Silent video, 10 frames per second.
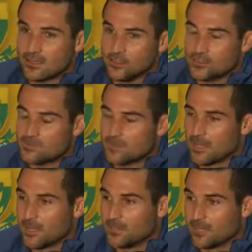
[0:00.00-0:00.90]
loose
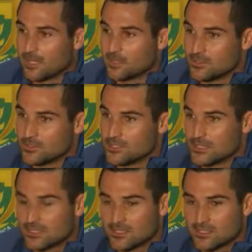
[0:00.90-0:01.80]
play or luck on your
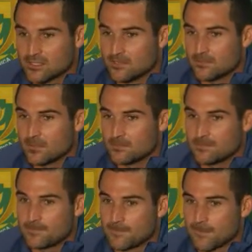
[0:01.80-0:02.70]
side.
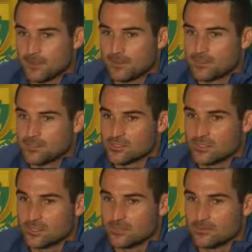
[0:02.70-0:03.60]
So yeah, I think you just
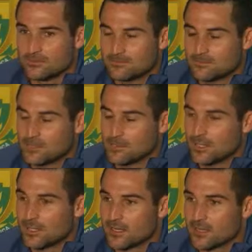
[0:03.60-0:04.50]
got to
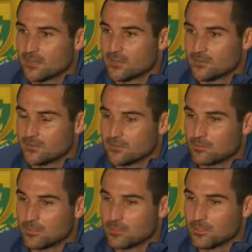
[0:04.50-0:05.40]
communicate it out with
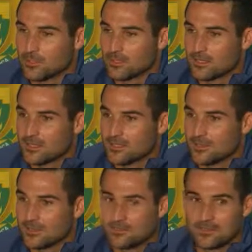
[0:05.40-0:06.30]
your partner,
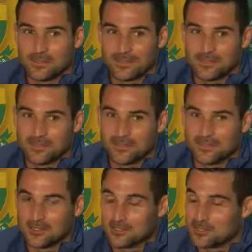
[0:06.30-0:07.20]
and hopefully he
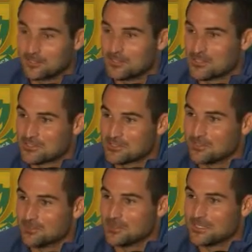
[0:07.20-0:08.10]
contributes to
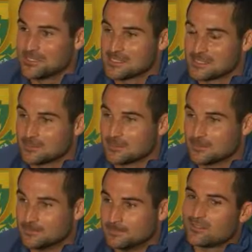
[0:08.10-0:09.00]
your innings as well.
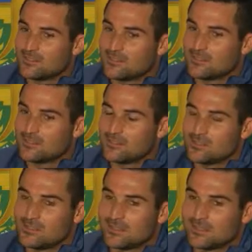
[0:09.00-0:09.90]

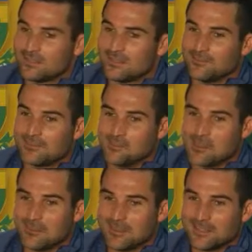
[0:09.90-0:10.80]
Jeez, I don't even
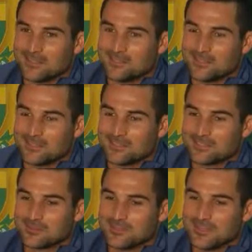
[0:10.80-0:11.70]
remember that, to be
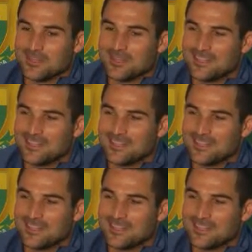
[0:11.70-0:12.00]
honest with you.